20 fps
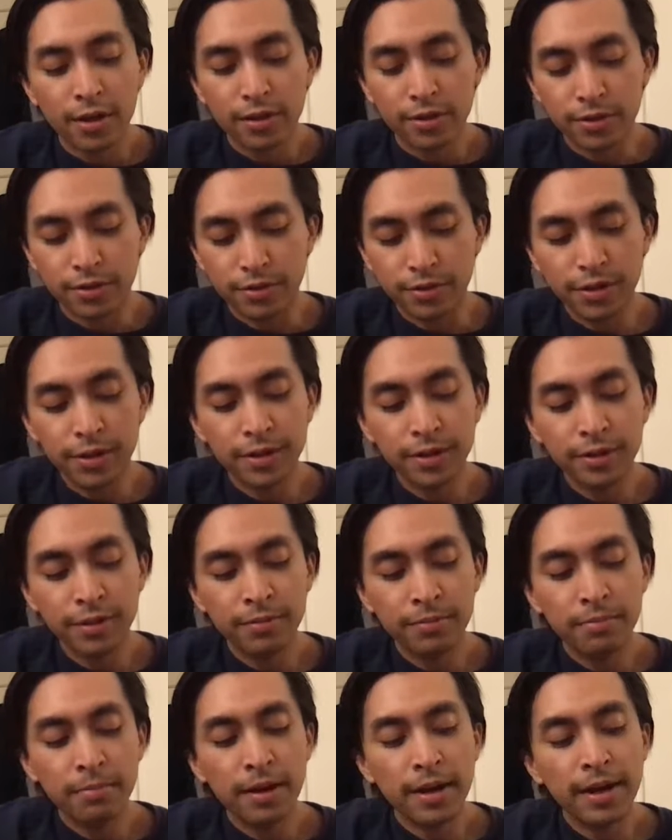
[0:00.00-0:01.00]

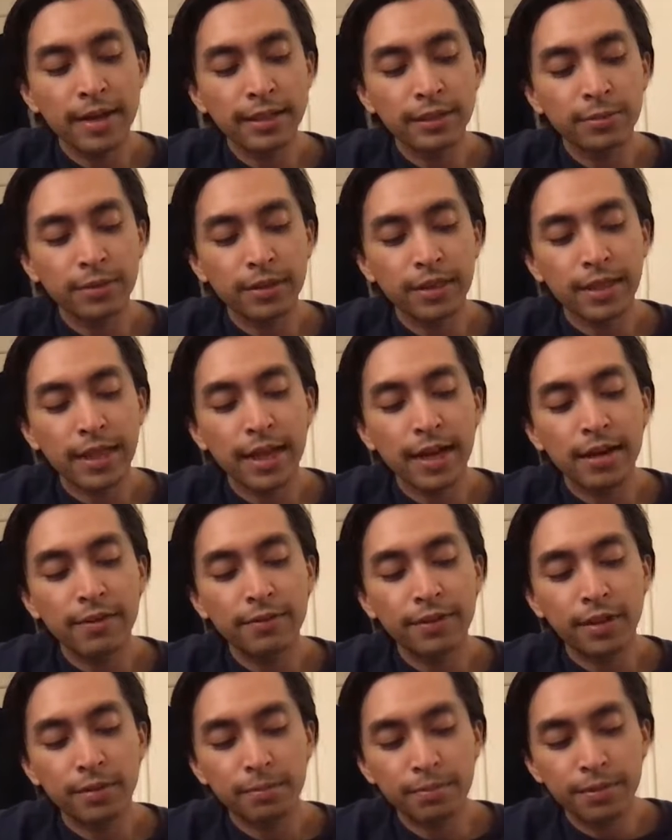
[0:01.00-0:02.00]
Drinking Max while
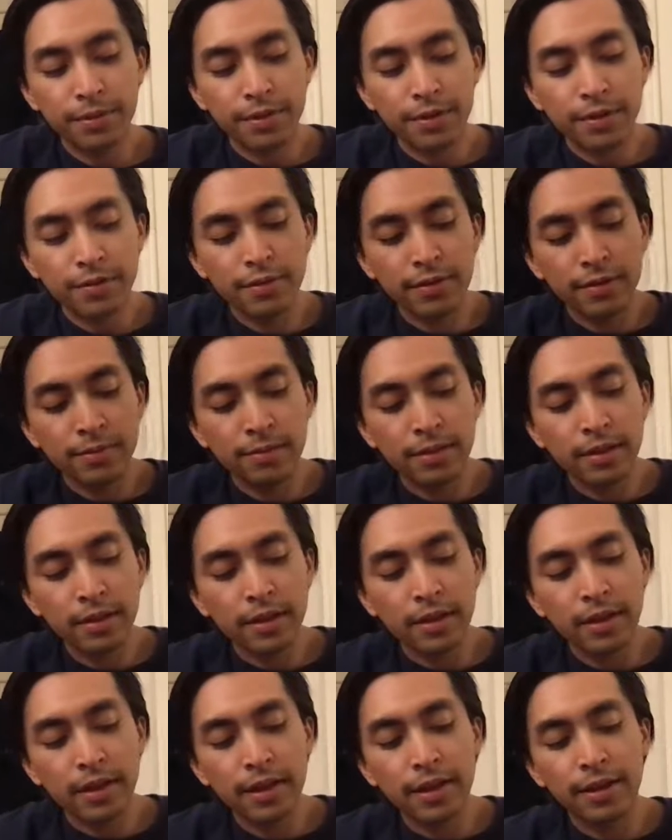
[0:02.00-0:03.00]
I've got beer in my
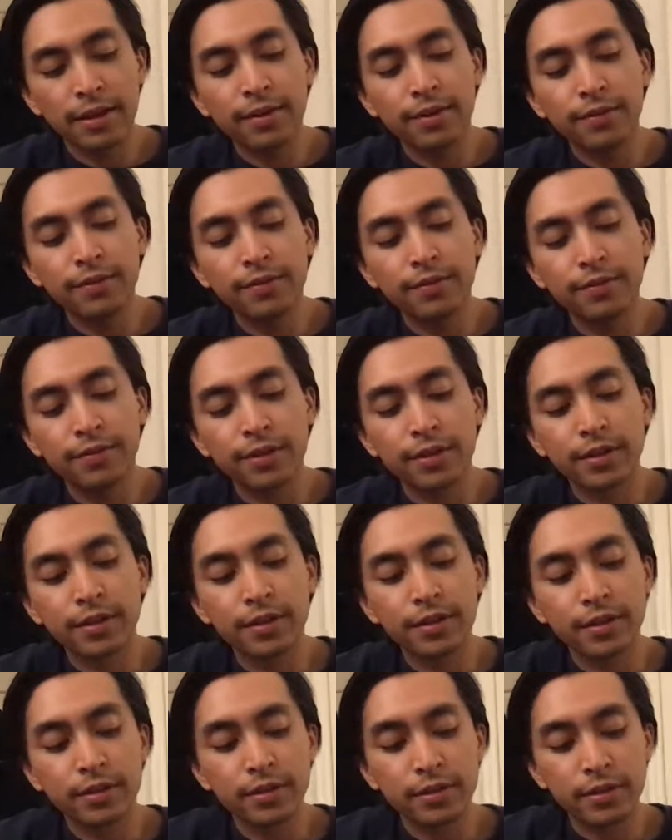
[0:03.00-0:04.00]
left
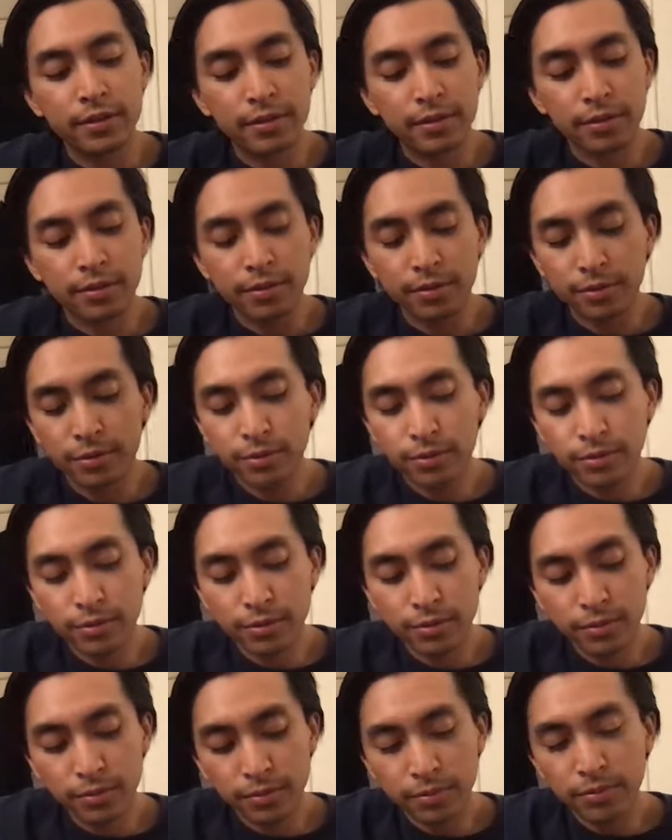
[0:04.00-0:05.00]
fist.
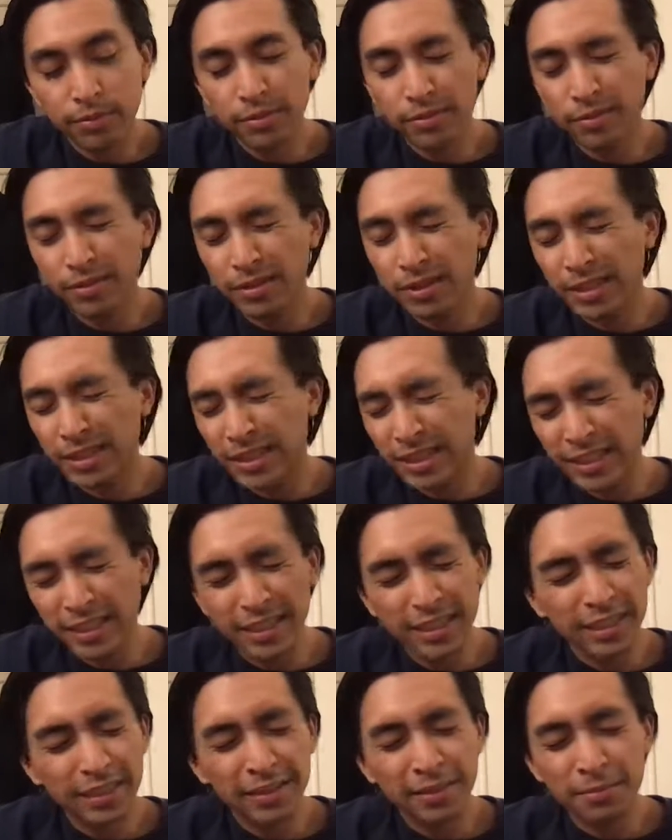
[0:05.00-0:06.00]
Ooh,
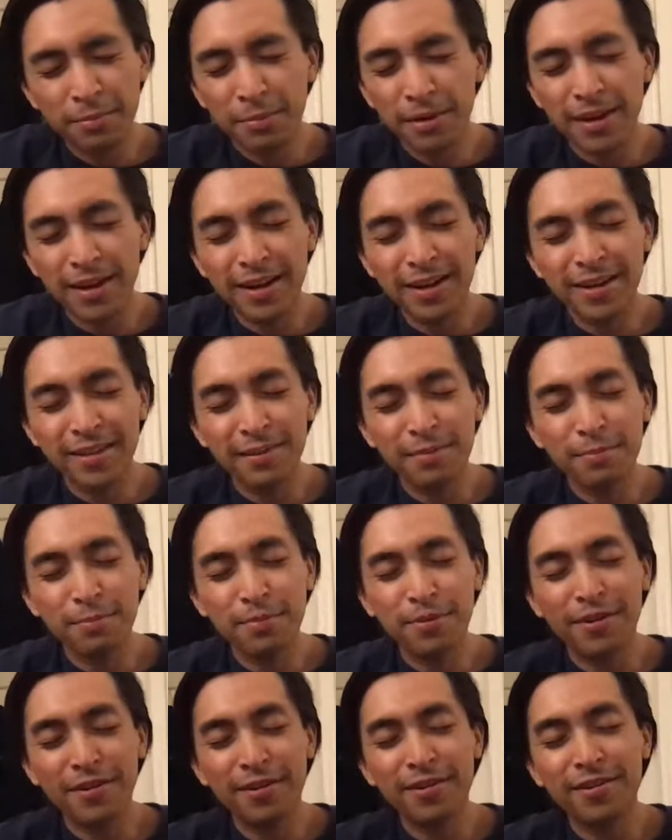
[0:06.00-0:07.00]
singing by the
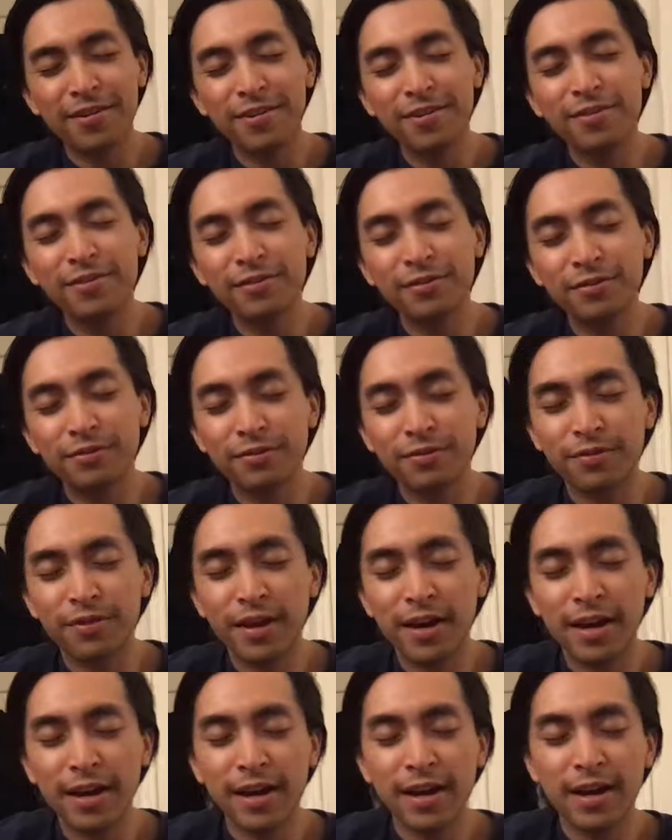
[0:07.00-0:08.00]

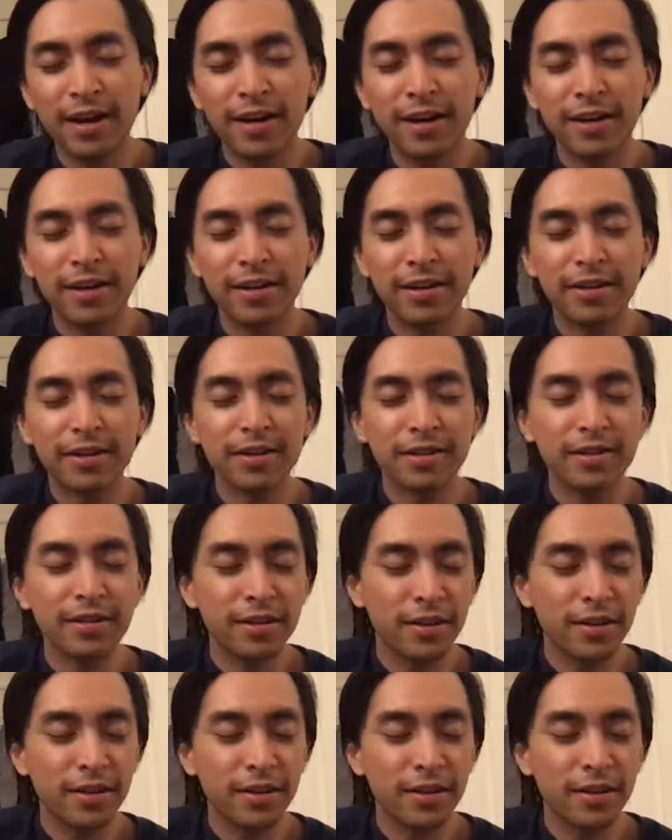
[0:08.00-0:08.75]
bonfire.